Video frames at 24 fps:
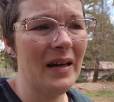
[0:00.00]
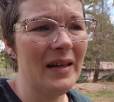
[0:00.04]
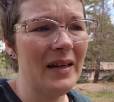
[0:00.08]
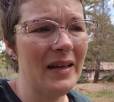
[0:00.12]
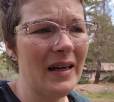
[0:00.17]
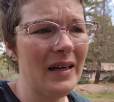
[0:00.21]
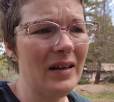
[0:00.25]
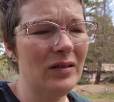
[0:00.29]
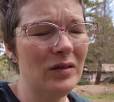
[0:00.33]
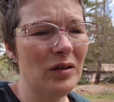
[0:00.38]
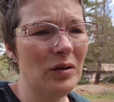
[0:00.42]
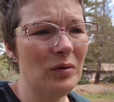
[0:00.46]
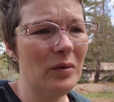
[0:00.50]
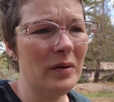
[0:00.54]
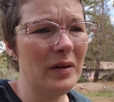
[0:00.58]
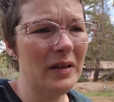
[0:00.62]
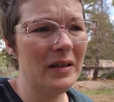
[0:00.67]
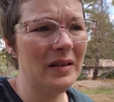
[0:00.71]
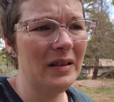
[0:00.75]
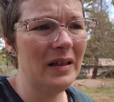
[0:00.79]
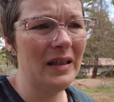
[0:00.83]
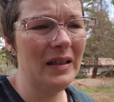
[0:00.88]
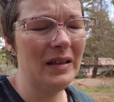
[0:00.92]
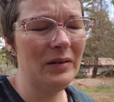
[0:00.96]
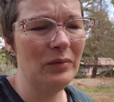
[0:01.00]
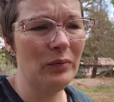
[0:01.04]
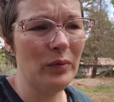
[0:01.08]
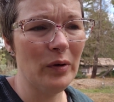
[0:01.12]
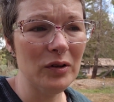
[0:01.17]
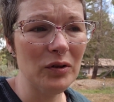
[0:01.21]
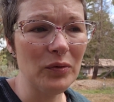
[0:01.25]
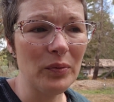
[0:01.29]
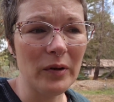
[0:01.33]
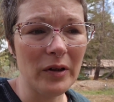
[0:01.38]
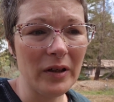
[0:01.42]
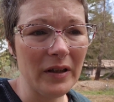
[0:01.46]
And I don't know. It
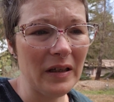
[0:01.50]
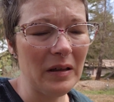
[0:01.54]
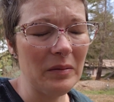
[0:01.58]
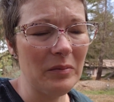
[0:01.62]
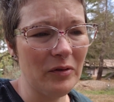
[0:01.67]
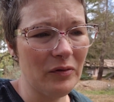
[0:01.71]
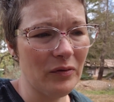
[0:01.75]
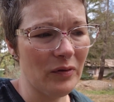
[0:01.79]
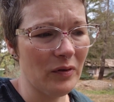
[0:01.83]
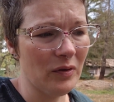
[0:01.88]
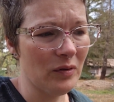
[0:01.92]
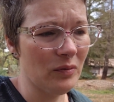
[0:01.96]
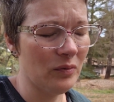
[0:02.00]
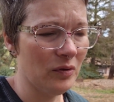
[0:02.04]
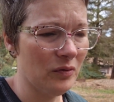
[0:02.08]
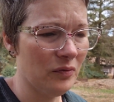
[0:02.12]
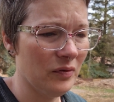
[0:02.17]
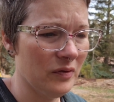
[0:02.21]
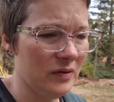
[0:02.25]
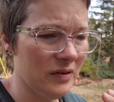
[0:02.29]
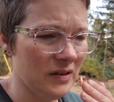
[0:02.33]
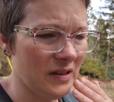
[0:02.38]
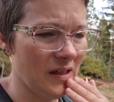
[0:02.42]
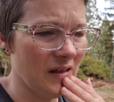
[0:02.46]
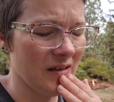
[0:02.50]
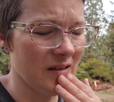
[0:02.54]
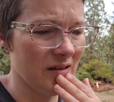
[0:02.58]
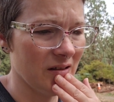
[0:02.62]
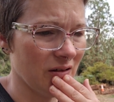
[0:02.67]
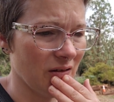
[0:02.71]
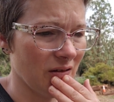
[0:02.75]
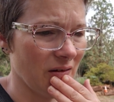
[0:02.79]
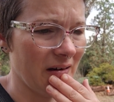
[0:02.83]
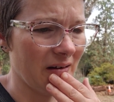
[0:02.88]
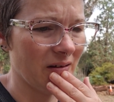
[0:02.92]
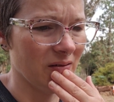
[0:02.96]
was working before the roof was done,
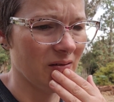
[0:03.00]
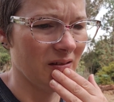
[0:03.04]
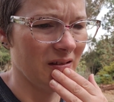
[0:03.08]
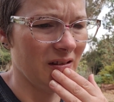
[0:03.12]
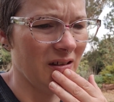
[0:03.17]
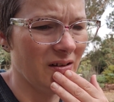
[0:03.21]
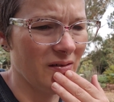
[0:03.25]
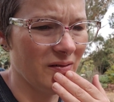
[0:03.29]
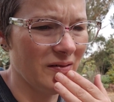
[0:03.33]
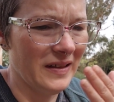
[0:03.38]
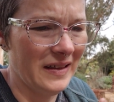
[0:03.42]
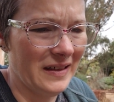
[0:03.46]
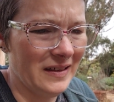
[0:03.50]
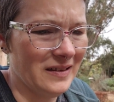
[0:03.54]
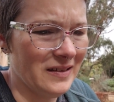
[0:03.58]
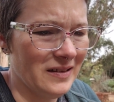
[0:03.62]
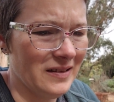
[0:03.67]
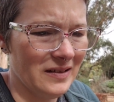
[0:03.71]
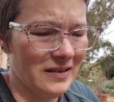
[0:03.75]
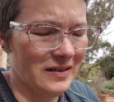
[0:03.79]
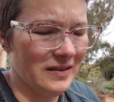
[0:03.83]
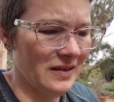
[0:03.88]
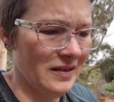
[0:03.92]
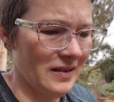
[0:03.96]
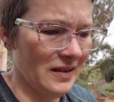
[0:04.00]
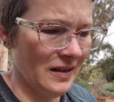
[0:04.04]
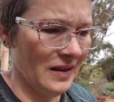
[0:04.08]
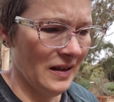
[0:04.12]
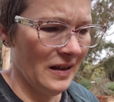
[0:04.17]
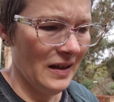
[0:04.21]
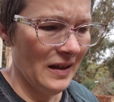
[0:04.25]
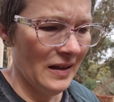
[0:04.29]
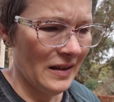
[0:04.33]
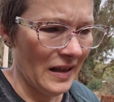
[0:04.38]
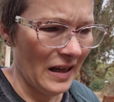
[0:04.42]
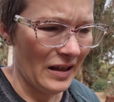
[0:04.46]
so I don't,
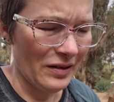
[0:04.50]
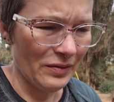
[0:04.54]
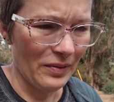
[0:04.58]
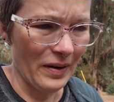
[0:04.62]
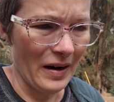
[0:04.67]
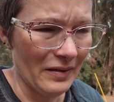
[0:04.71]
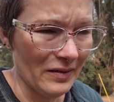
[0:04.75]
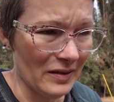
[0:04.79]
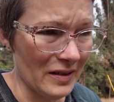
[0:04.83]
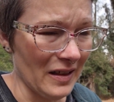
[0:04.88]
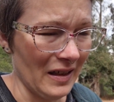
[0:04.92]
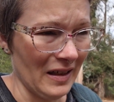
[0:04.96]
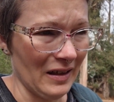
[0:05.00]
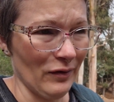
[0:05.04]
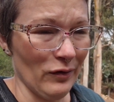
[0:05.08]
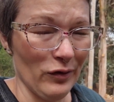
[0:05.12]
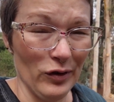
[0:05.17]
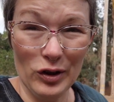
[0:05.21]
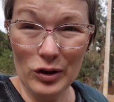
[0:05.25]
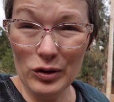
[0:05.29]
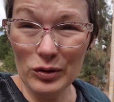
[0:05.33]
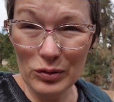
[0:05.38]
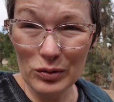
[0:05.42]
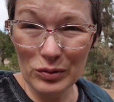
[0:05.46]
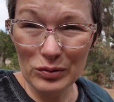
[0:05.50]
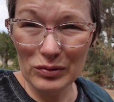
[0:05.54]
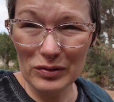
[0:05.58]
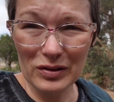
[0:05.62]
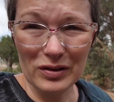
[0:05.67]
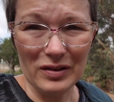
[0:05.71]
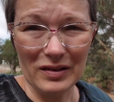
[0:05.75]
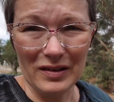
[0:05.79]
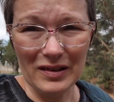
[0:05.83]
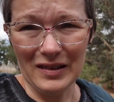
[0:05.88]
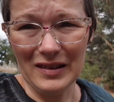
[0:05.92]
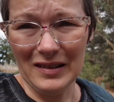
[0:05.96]
that's why I was like,
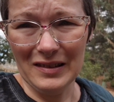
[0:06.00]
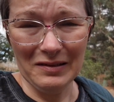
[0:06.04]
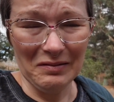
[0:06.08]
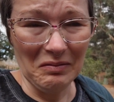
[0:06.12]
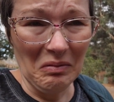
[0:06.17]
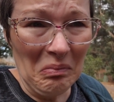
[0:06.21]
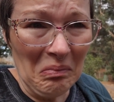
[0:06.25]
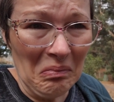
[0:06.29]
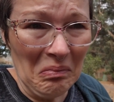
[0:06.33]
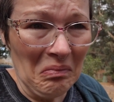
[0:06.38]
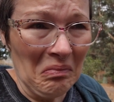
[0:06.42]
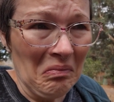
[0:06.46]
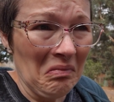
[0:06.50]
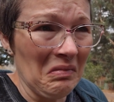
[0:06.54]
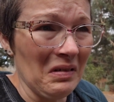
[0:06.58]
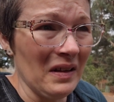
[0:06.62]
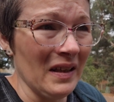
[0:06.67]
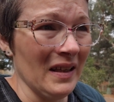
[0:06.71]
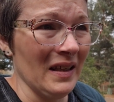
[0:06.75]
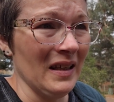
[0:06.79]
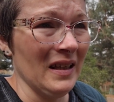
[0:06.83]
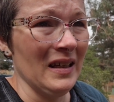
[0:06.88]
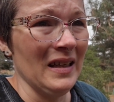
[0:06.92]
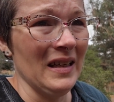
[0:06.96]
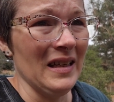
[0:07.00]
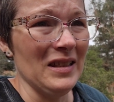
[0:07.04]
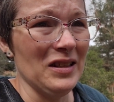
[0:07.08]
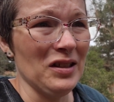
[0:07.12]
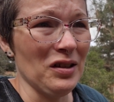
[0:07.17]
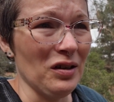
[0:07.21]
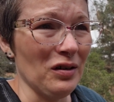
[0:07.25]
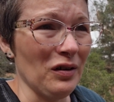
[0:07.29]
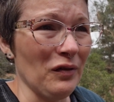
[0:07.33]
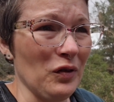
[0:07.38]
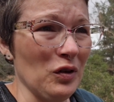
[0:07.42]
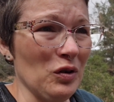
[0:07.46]
fuse? Or
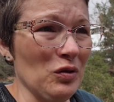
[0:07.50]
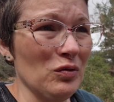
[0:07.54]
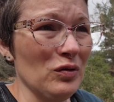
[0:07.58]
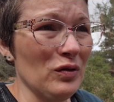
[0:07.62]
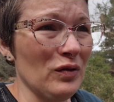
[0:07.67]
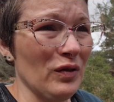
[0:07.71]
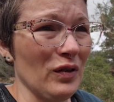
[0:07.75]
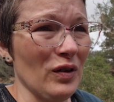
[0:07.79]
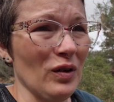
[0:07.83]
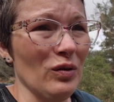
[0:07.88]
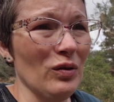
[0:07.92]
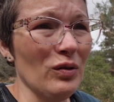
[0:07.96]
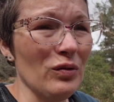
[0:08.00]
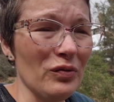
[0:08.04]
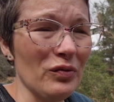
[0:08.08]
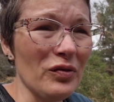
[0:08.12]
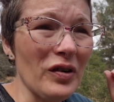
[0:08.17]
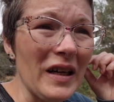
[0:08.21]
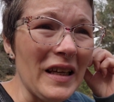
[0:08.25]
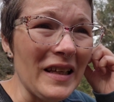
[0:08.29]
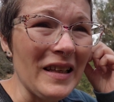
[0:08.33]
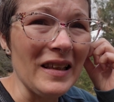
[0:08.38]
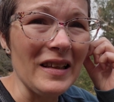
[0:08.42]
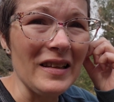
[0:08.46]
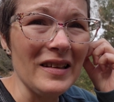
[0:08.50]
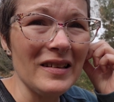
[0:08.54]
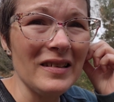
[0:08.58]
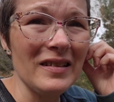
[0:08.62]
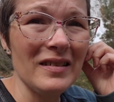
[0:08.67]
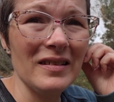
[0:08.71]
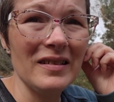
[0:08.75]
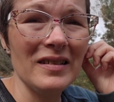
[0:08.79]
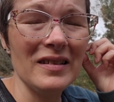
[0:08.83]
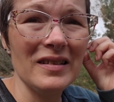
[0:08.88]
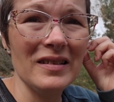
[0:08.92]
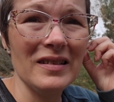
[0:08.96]
is there a fuse for the whole freaking,
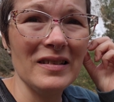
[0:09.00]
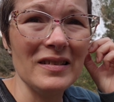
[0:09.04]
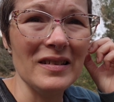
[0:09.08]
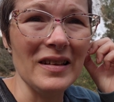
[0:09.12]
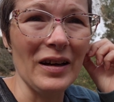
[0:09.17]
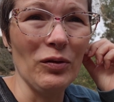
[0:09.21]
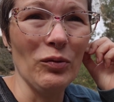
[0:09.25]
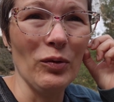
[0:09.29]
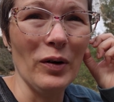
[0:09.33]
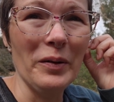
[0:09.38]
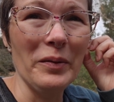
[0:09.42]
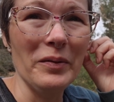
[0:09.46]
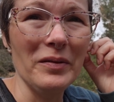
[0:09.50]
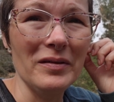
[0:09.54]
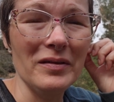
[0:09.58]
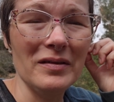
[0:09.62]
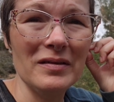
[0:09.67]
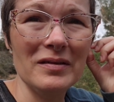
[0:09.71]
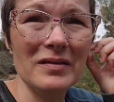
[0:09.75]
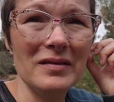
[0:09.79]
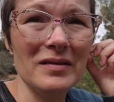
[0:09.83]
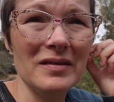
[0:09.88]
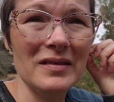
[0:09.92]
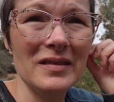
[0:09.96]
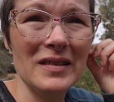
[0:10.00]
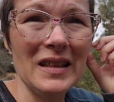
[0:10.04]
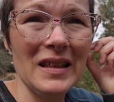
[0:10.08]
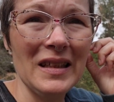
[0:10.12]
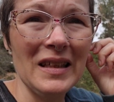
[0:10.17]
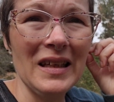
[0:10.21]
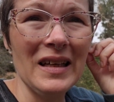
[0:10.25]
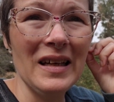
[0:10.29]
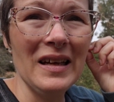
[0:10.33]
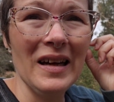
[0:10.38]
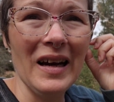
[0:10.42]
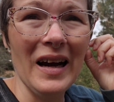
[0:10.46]
one?
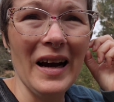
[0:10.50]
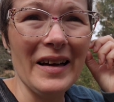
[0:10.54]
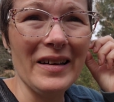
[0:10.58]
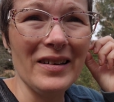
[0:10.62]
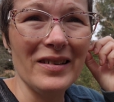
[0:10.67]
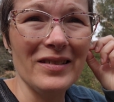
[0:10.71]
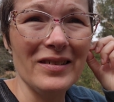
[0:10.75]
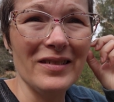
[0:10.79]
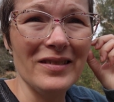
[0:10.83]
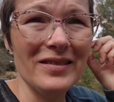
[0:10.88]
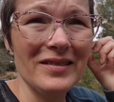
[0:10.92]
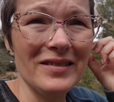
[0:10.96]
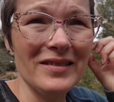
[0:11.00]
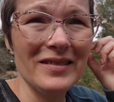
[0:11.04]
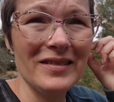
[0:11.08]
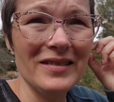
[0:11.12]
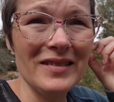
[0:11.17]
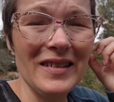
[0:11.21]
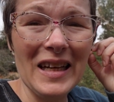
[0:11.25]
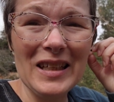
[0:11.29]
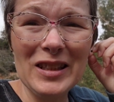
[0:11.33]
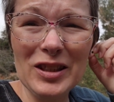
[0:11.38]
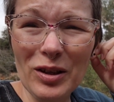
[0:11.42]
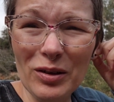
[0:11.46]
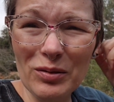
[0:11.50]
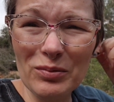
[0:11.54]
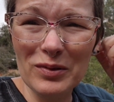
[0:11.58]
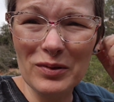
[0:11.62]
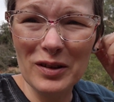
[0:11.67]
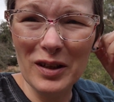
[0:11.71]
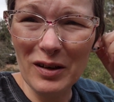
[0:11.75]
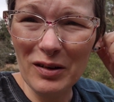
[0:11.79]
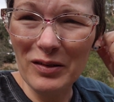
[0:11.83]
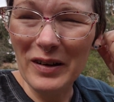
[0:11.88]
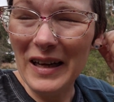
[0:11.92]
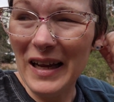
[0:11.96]
I don't know.
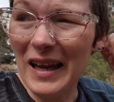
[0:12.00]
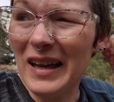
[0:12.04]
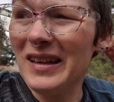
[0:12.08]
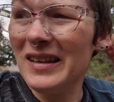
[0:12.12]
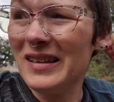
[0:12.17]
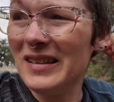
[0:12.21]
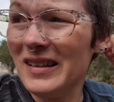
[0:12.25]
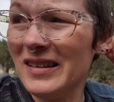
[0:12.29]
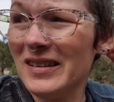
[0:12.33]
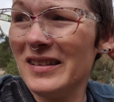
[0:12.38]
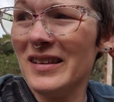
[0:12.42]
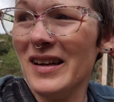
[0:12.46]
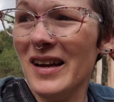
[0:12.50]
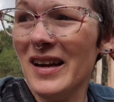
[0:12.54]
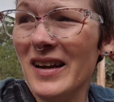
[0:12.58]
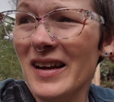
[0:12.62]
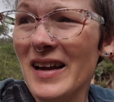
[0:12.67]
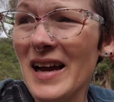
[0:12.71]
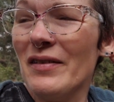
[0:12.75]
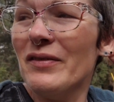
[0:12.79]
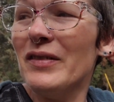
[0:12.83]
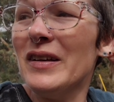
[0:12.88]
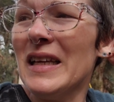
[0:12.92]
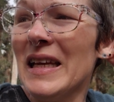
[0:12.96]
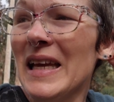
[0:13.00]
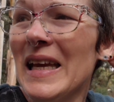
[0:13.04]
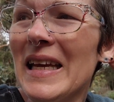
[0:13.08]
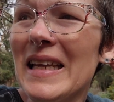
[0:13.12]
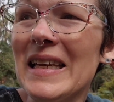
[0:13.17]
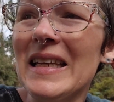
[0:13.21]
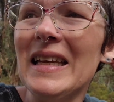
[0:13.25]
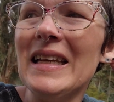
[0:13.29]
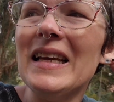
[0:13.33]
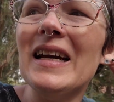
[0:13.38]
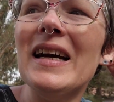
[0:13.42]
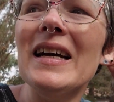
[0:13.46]
I hate not having
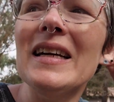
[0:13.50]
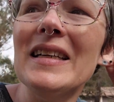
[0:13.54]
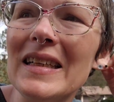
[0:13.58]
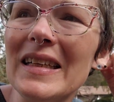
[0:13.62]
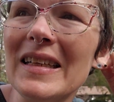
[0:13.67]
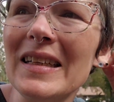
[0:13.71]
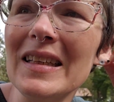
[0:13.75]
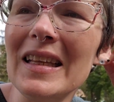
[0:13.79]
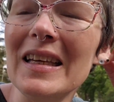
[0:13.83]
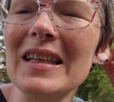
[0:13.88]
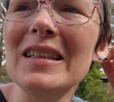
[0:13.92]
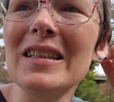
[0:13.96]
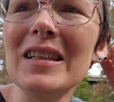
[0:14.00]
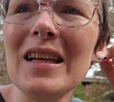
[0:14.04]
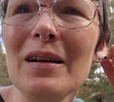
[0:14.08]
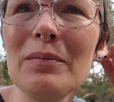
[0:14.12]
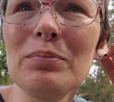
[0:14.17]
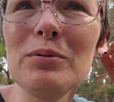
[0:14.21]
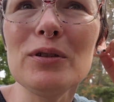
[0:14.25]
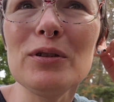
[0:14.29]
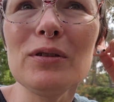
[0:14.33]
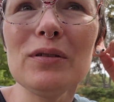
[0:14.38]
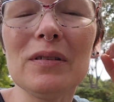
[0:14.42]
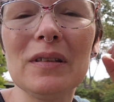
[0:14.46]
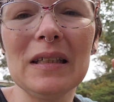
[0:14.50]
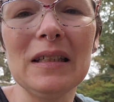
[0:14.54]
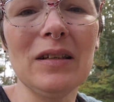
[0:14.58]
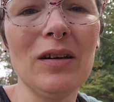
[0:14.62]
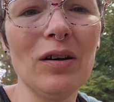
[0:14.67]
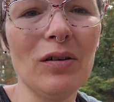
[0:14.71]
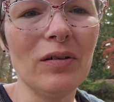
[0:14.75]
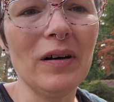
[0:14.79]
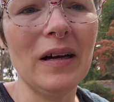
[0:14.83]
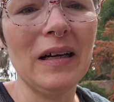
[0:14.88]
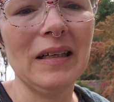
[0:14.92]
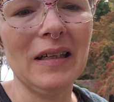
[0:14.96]
any idea, absolutely
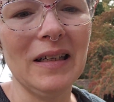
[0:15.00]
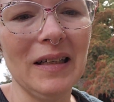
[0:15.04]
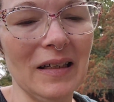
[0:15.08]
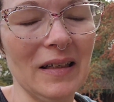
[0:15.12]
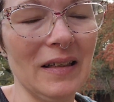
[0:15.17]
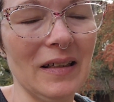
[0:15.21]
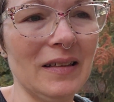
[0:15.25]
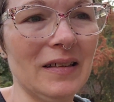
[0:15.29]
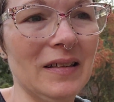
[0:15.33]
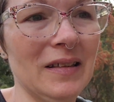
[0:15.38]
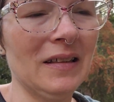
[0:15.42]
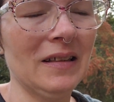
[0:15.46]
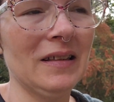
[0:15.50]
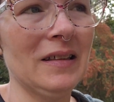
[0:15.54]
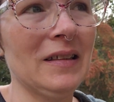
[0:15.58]
no idea.